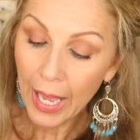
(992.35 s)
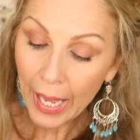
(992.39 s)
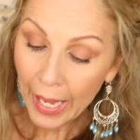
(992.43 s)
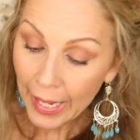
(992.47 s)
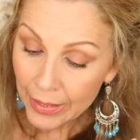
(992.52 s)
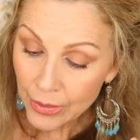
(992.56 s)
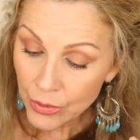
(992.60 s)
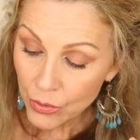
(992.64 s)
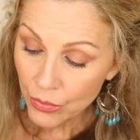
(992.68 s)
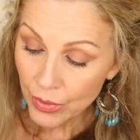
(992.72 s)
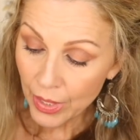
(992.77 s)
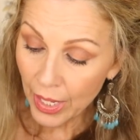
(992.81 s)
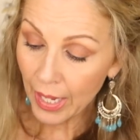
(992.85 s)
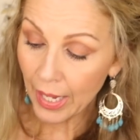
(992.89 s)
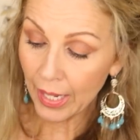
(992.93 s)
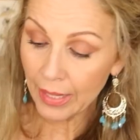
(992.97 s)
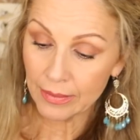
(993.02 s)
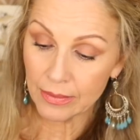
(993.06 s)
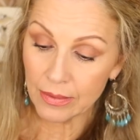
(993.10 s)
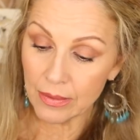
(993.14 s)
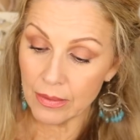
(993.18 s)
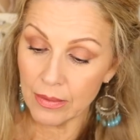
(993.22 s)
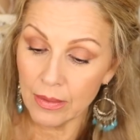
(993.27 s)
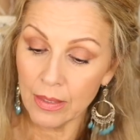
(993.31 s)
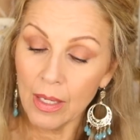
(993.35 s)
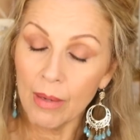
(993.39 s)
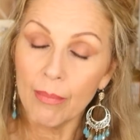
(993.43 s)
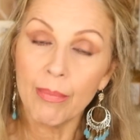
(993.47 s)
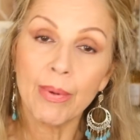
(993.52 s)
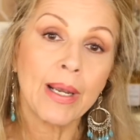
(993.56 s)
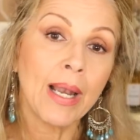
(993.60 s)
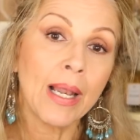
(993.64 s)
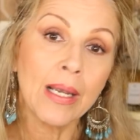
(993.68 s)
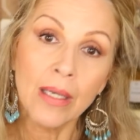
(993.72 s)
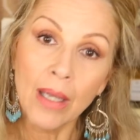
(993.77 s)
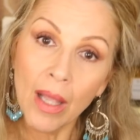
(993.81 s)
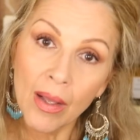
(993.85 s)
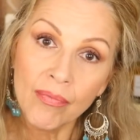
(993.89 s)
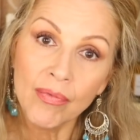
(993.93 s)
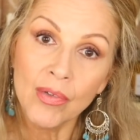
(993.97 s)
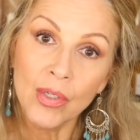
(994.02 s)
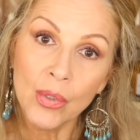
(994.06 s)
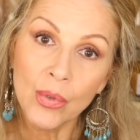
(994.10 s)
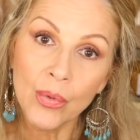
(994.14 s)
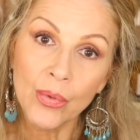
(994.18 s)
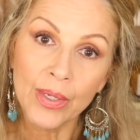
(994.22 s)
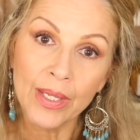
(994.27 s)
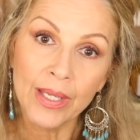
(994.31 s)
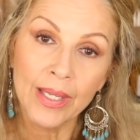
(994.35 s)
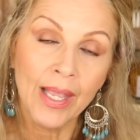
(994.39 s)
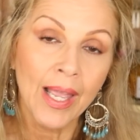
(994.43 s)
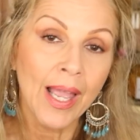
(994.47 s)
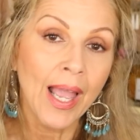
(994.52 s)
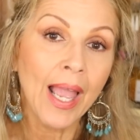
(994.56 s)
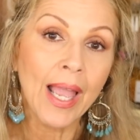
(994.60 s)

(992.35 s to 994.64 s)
I do not, but I love Louis,